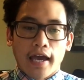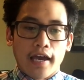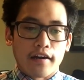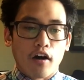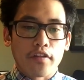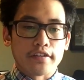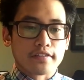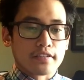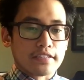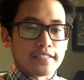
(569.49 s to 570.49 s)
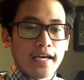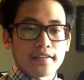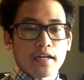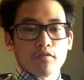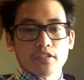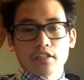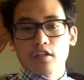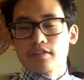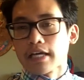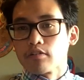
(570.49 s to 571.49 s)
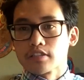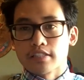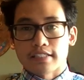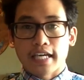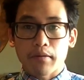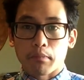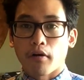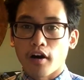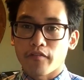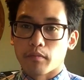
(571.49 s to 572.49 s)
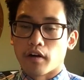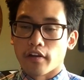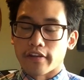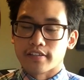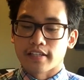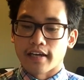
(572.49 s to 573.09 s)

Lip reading: and all the debt that came in part from all of this,